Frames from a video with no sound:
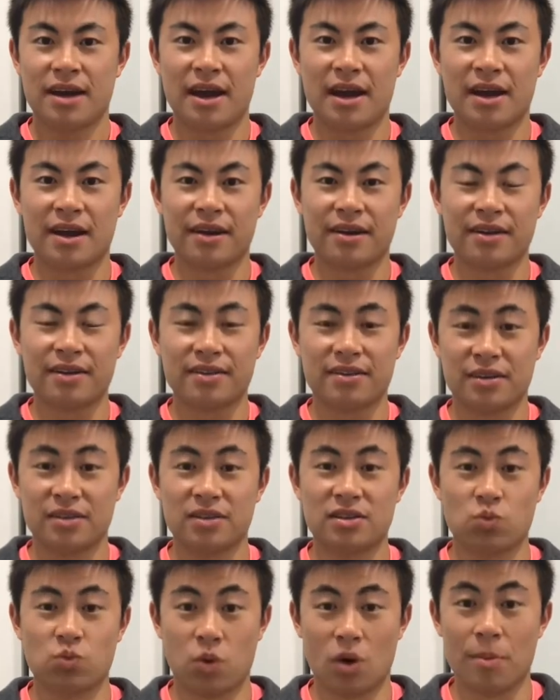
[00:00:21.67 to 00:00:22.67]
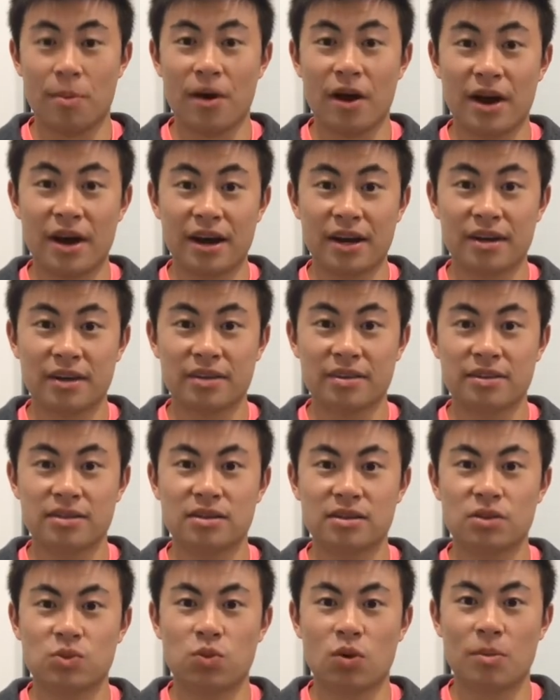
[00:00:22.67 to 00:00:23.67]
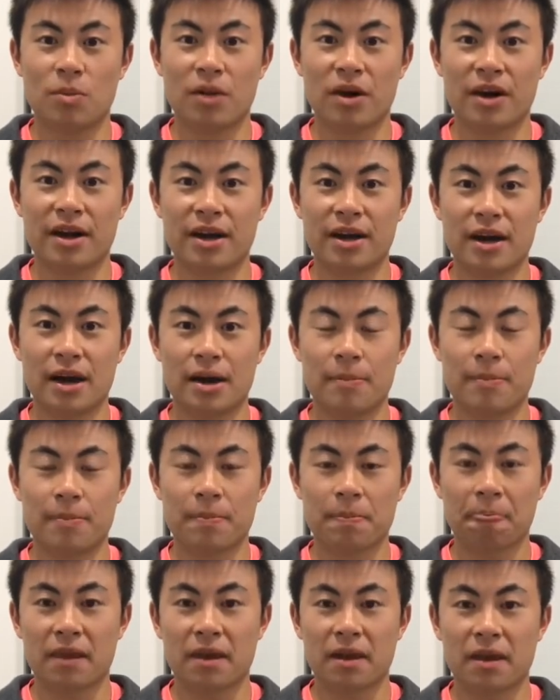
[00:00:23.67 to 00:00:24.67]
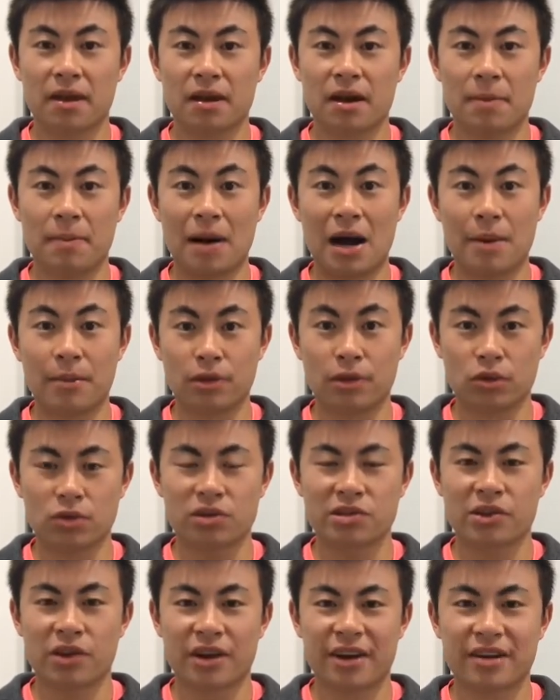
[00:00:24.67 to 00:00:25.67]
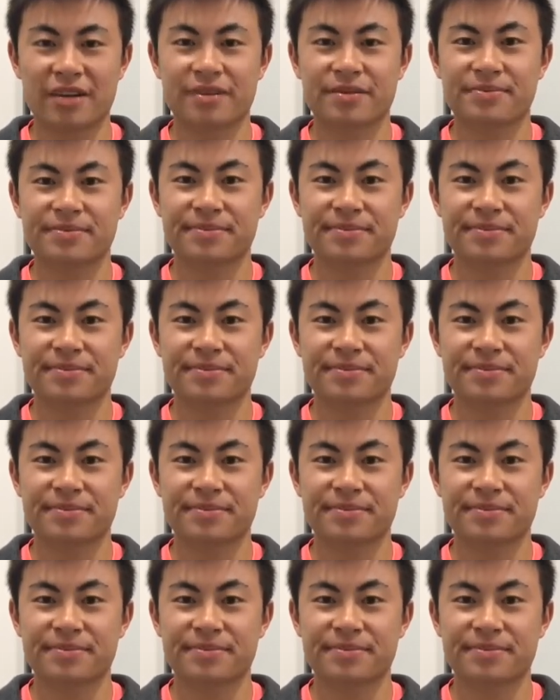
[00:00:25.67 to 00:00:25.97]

and this is what my apartment looks like.